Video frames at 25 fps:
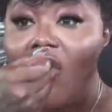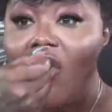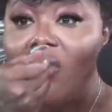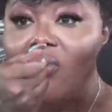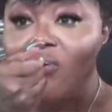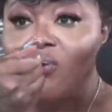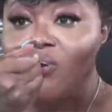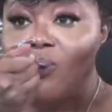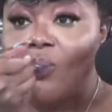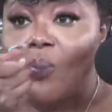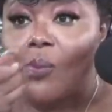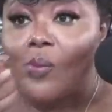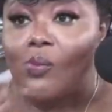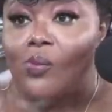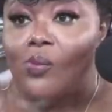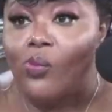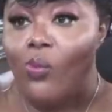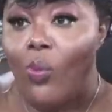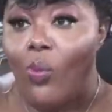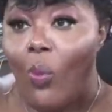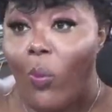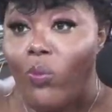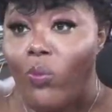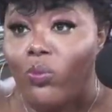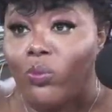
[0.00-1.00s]
That song was
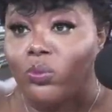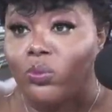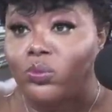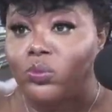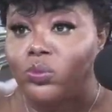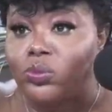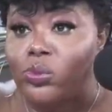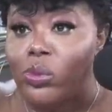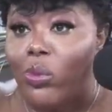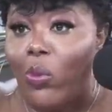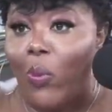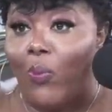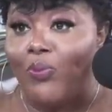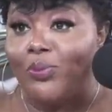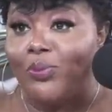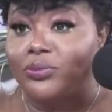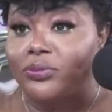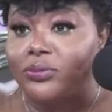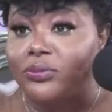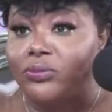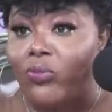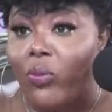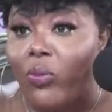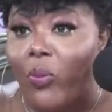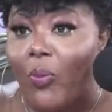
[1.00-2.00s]
funny as fuck, though. I
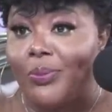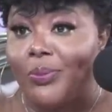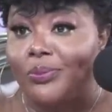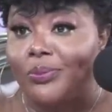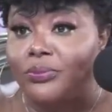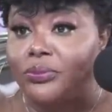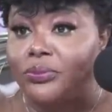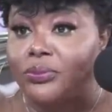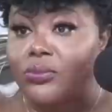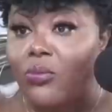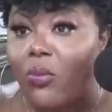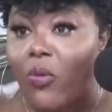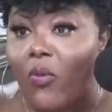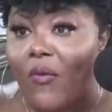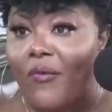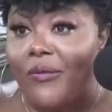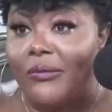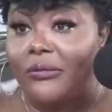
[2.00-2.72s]
ain't even going to front.